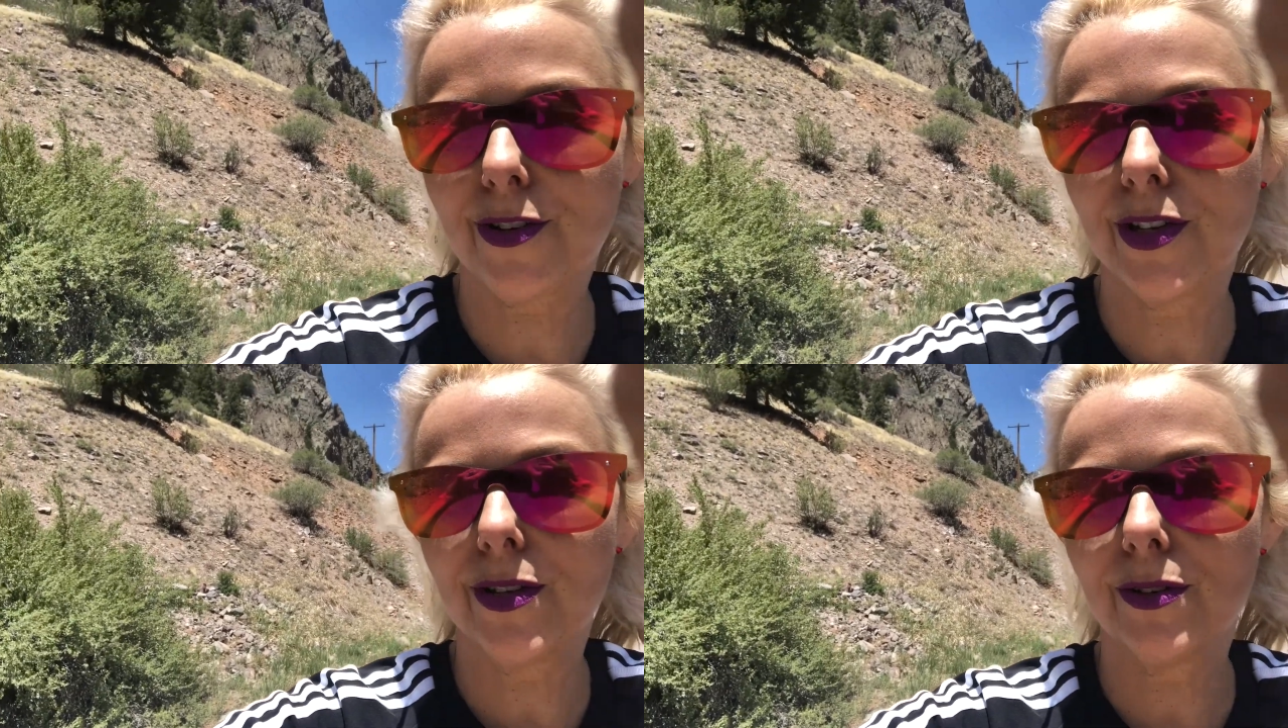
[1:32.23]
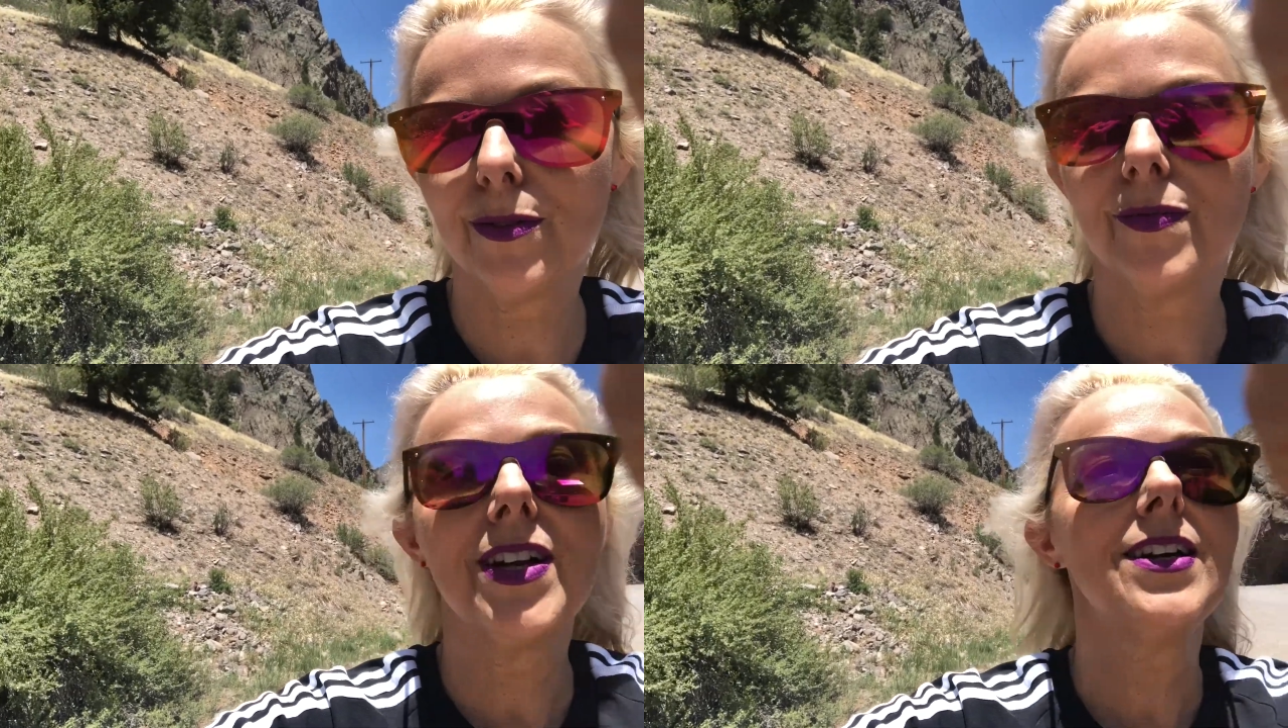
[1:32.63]
for
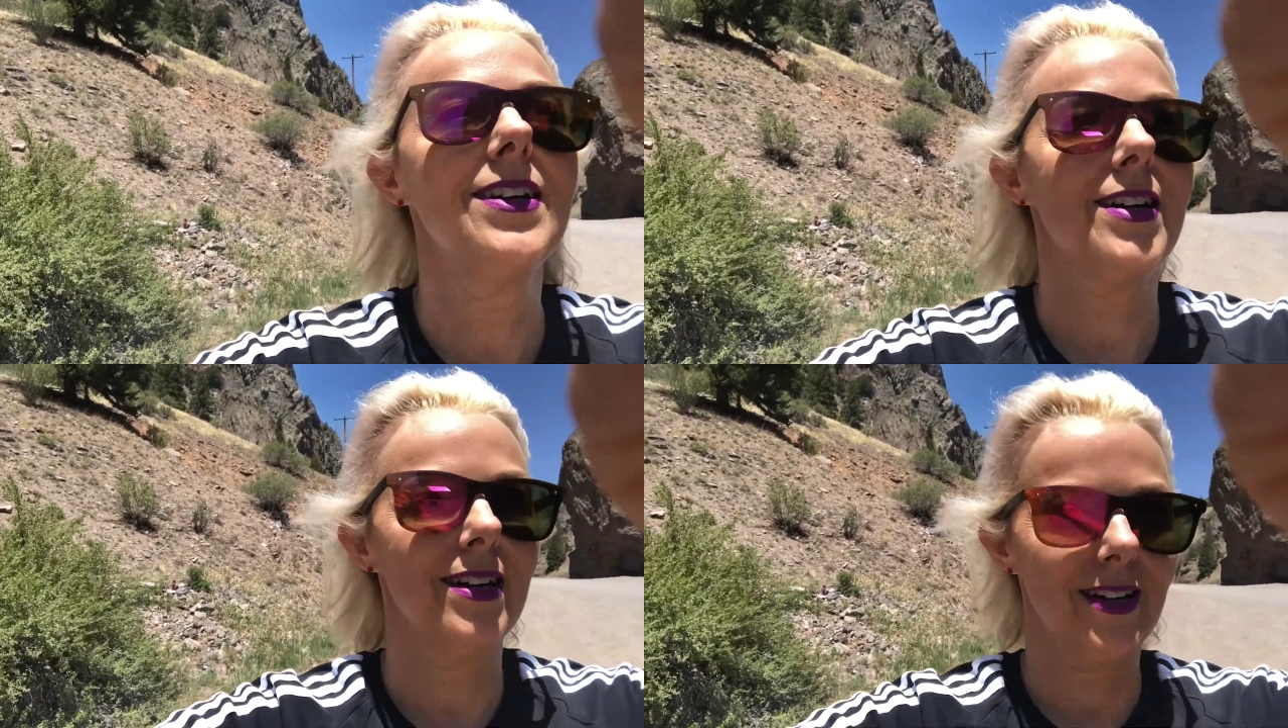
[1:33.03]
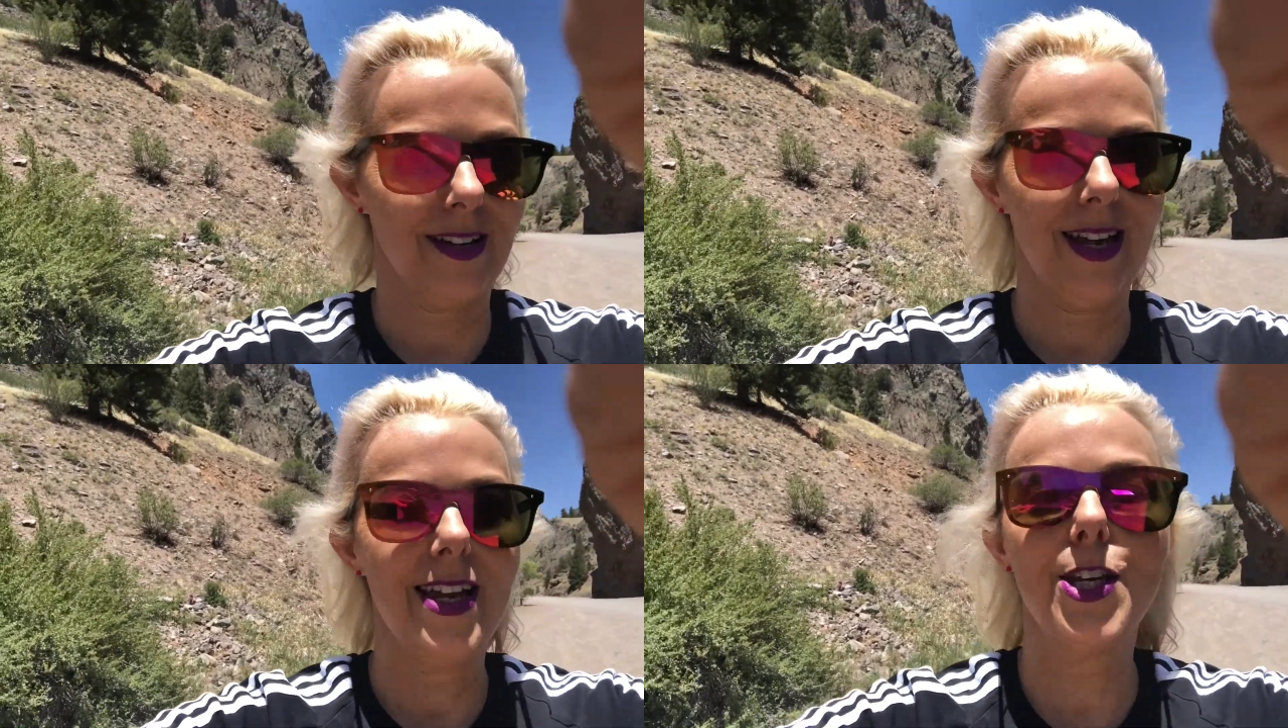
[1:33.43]
you.
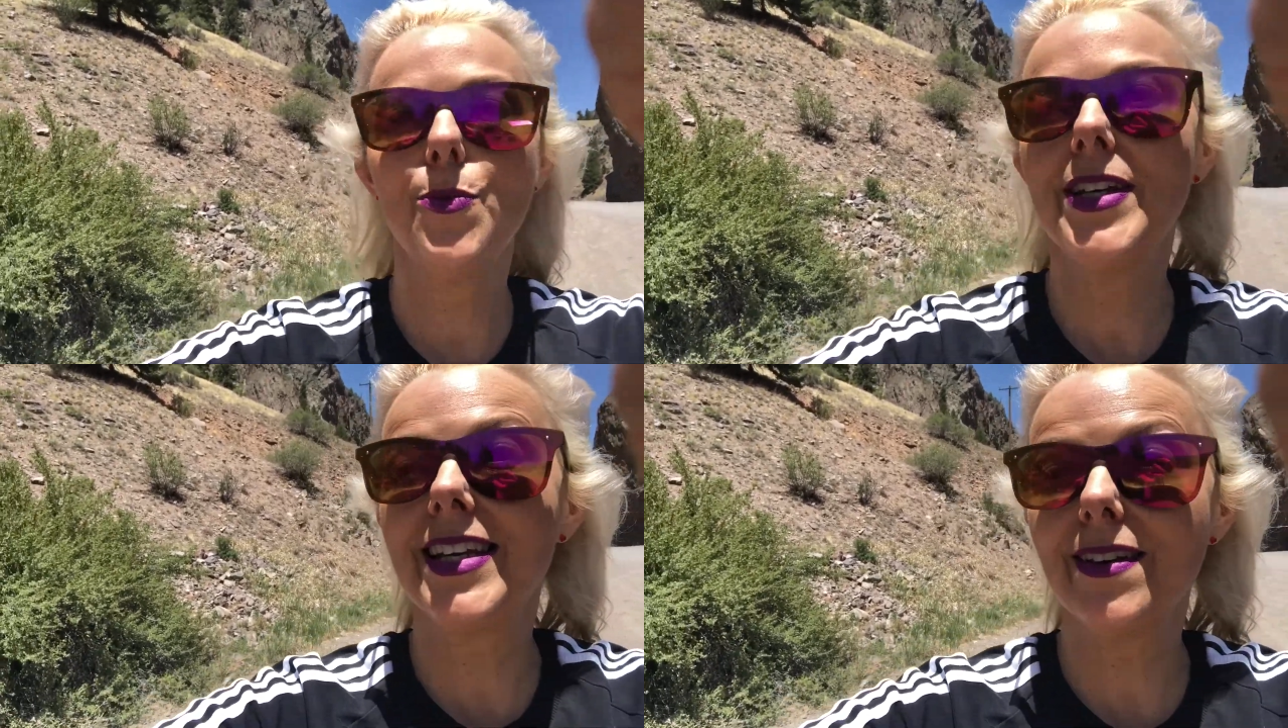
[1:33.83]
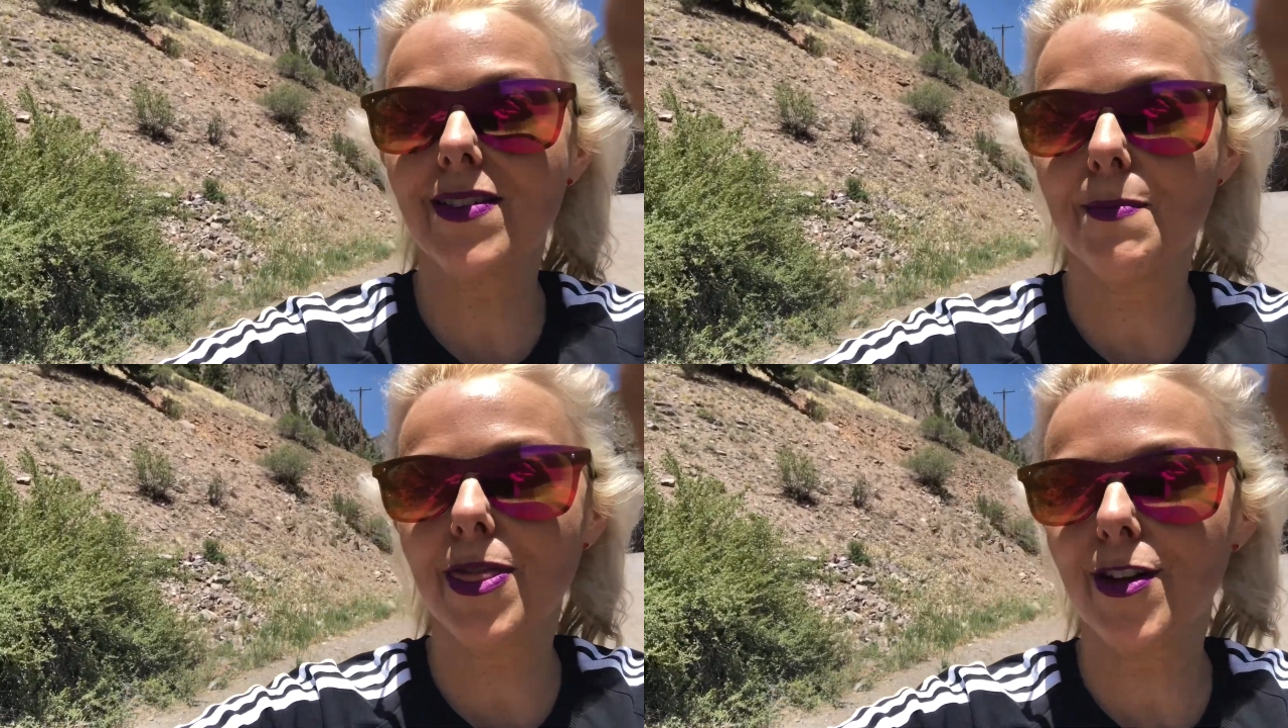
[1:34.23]
And you would give
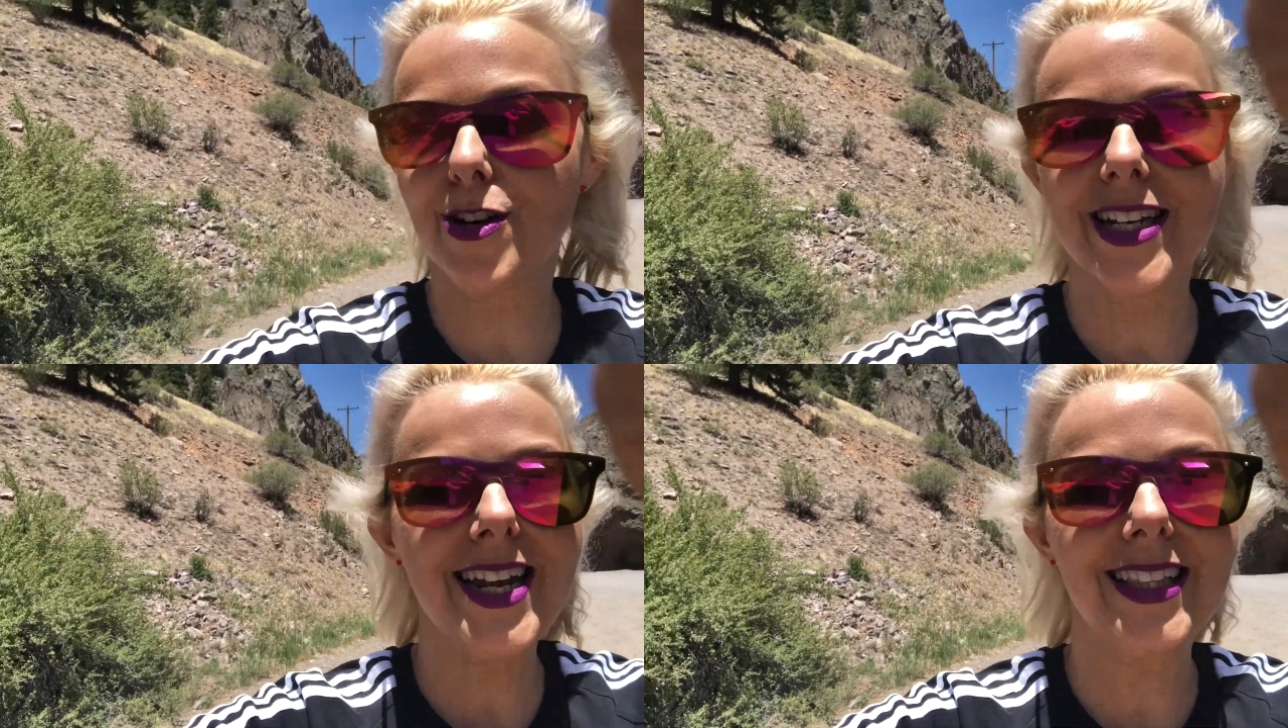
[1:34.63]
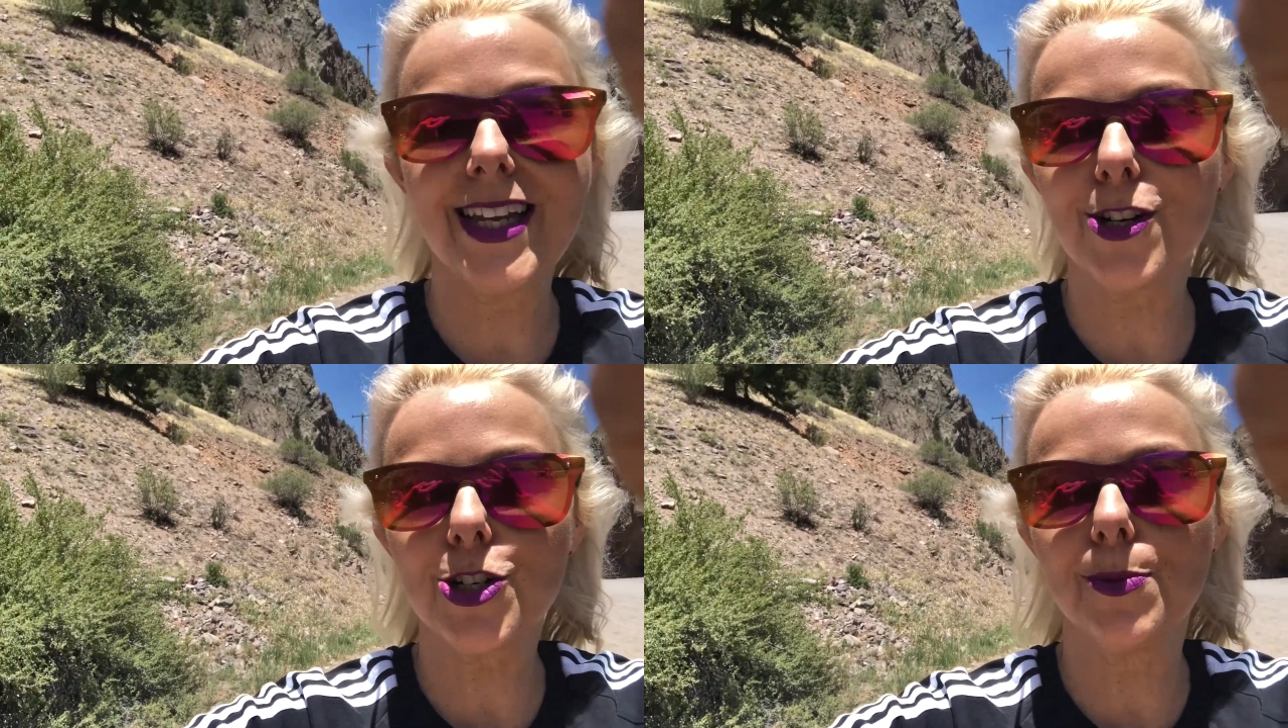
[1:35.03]
them a thirty-day
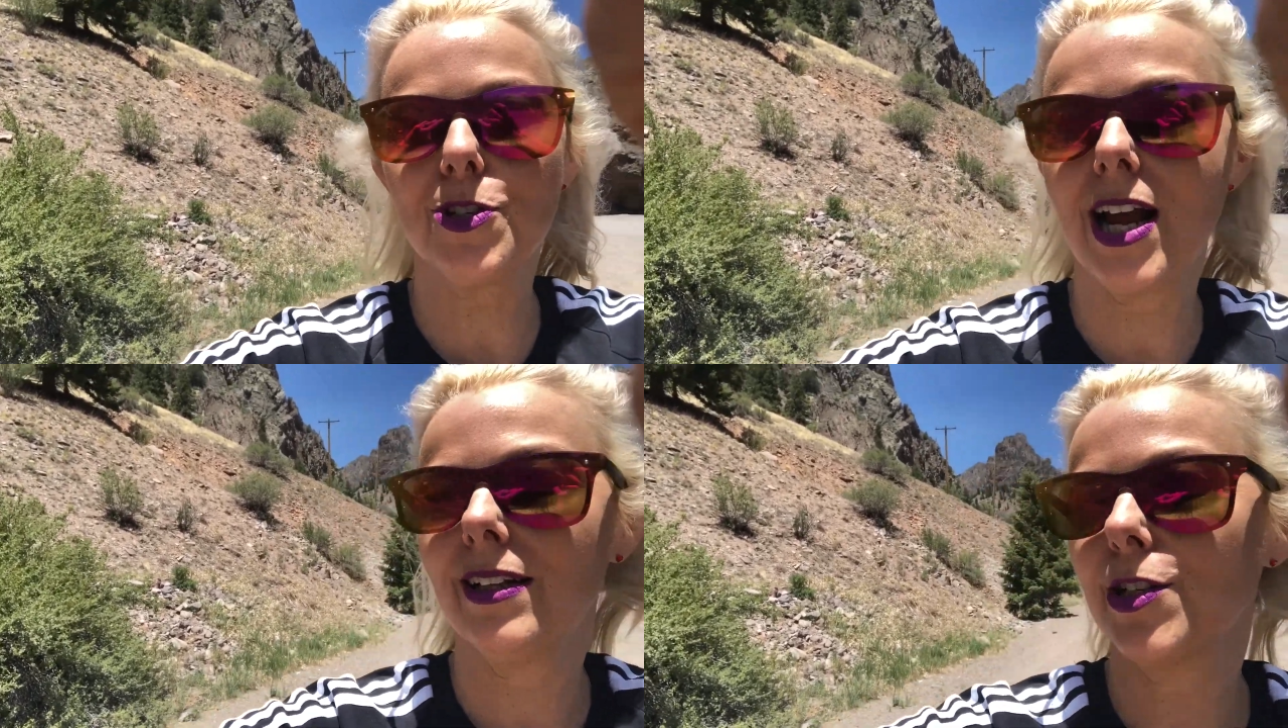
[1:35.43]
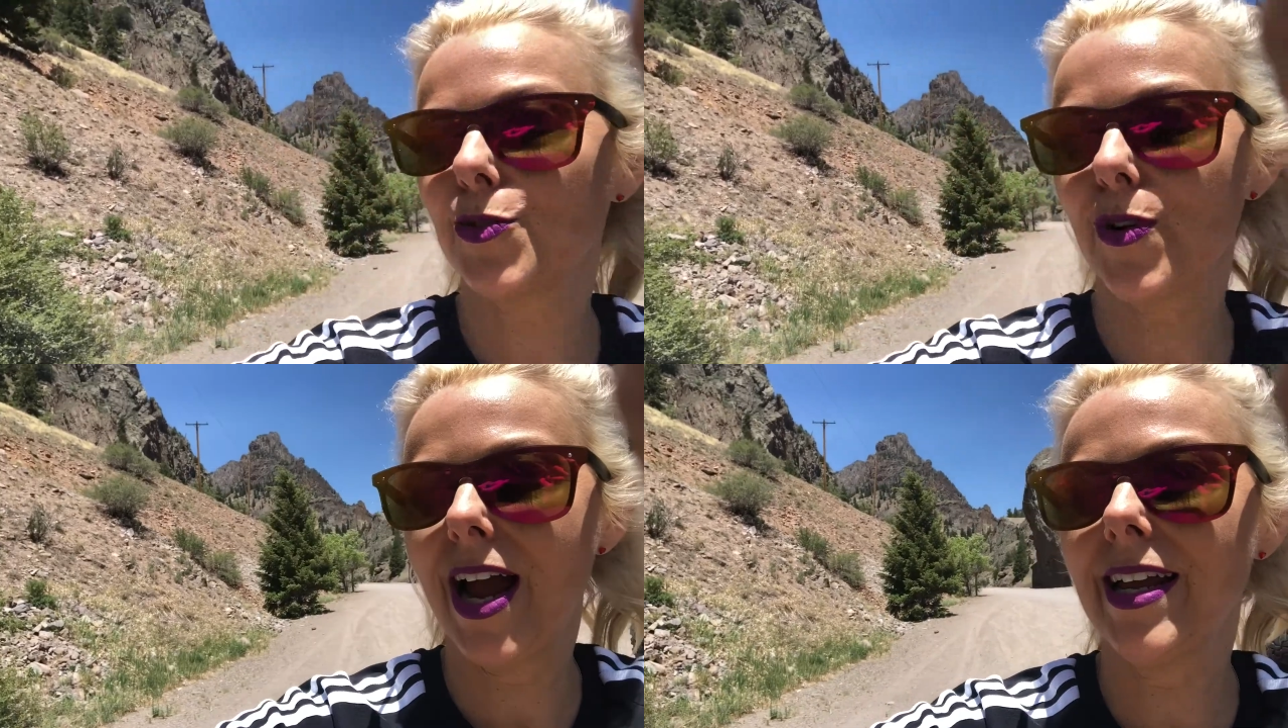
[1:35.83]
leadership challenge,
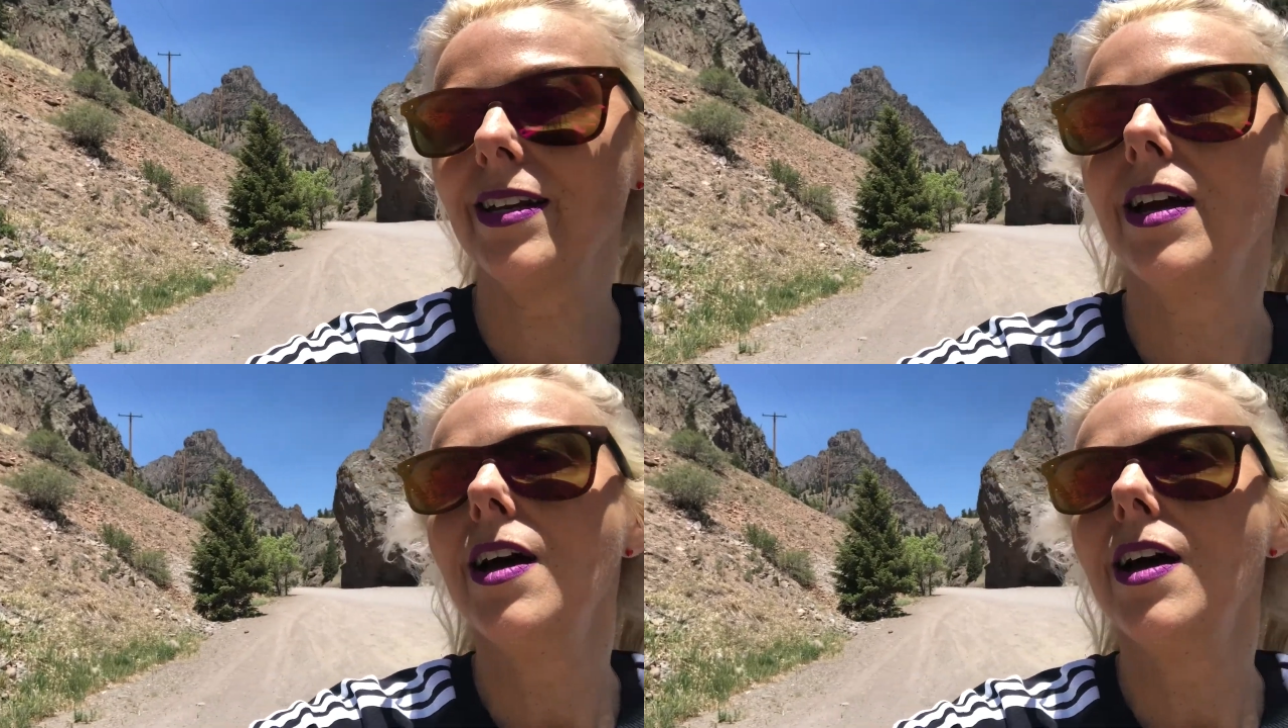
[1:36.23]
right?